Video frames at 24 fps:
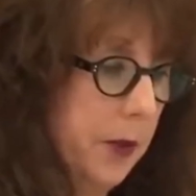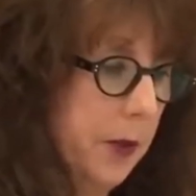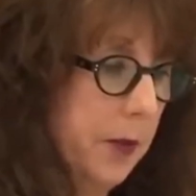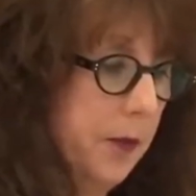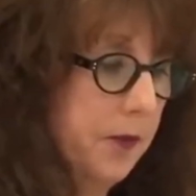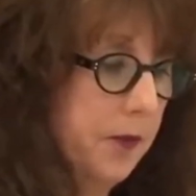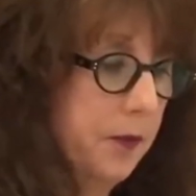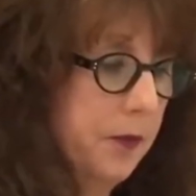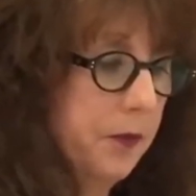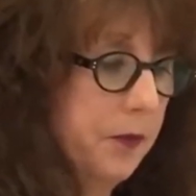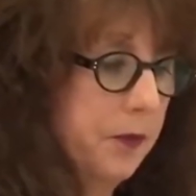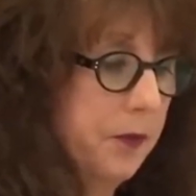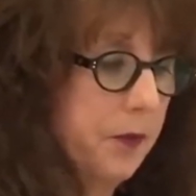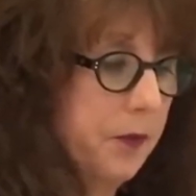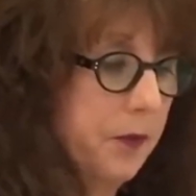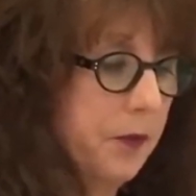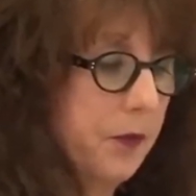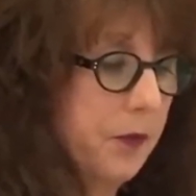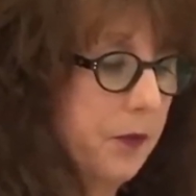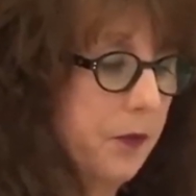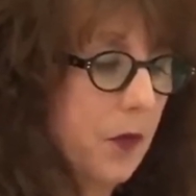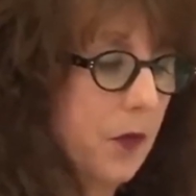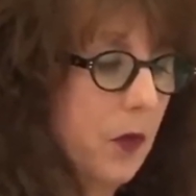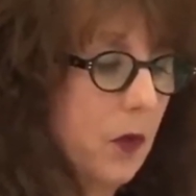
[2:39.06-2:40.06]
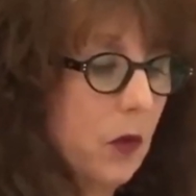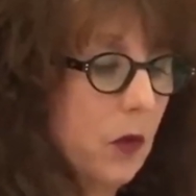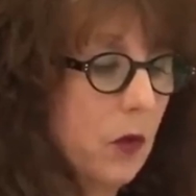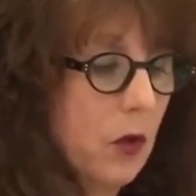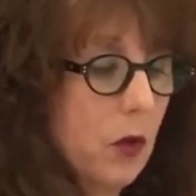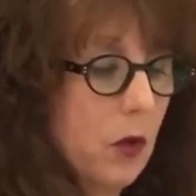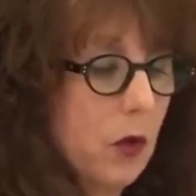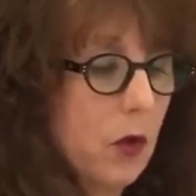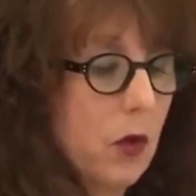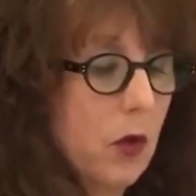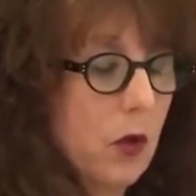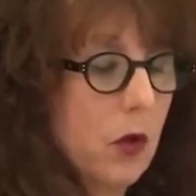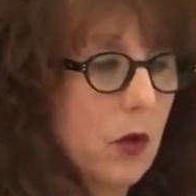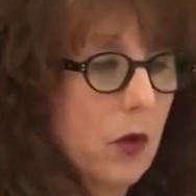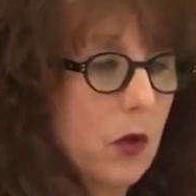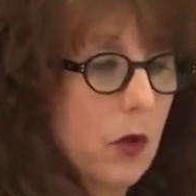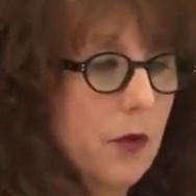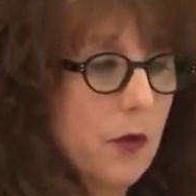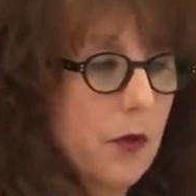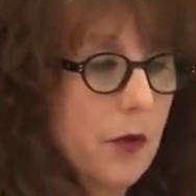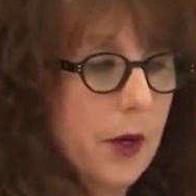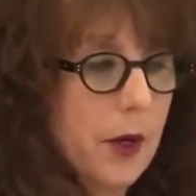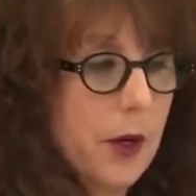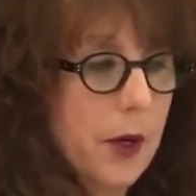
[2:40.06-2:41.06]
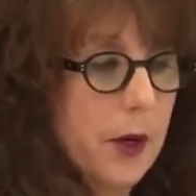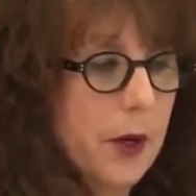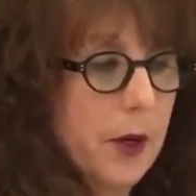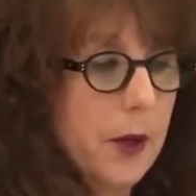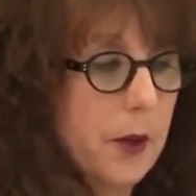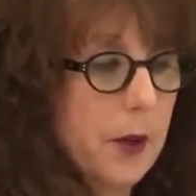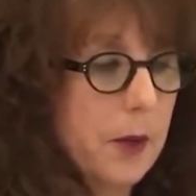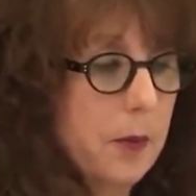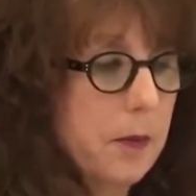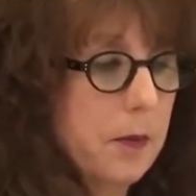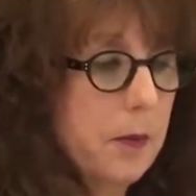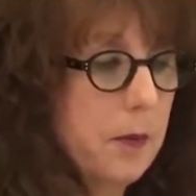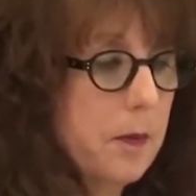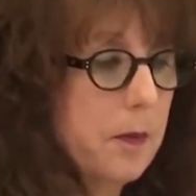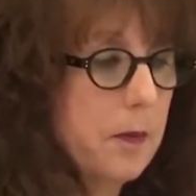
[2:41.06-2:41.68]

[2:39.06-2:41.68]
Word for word: of a corpse. Back to the court, Judge Russo